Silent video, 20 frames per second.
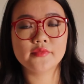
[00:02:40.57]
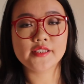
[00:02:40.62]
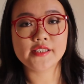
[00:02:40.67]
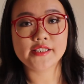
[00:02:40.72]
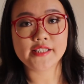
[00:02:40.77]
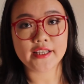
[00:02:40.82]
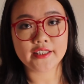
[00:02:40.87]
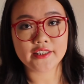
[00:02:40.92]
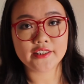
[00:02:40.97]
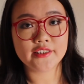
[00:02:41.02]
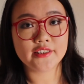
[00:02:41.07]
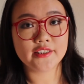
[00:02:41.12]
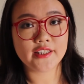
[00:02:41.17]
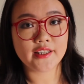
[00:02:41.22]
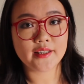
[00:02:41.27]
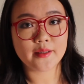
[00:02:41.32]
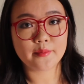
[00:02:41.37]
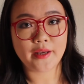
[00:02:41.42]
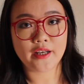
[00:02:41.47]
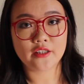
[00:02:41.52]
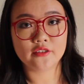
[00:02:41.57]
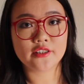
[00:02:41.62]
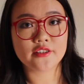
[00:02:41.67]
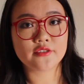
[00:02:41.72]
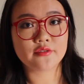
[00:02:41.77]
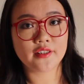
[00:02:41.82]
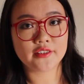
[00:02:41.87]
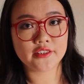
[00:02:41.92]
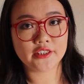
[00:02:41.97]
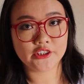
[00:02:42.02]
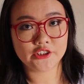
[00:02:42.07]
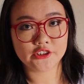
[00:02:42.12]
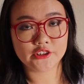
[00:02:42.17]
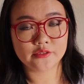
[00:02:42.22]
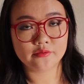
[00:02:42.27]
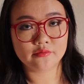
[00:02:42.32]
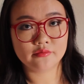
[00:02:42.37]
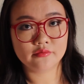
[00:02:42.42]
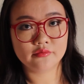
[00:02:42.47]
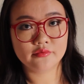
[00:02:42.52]
Second thing about this
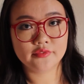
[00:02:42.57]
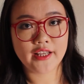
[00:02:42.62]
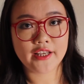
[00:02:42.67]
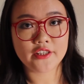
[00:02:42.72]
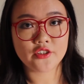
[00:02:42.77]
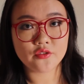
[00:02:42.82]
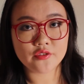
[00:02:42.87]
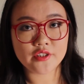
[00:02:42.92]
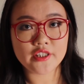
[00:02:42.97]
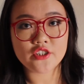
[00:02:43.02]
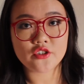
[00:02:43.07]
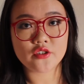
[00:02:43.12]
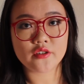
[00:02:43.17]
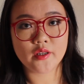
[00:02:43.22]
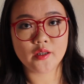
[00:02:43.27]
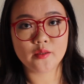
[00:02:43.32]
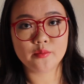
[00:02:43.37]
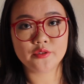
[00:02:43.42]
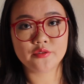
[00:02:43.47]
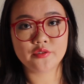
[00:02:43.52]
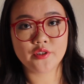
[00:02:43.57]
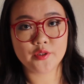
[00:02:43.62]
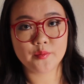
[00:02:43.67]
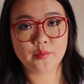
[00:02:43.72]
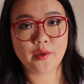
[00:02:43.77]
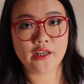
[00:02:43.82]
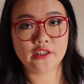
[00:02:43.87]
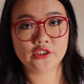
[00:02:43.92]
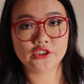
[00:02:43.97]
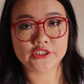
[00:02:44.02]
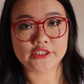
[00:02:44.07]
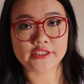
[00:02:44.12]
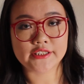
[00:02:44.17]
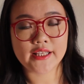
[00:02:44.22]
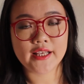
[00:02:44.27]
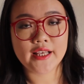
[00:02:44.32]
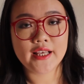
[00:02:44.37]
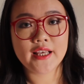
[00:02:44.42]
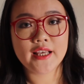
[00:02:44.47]
foundation that you need to know before you purchase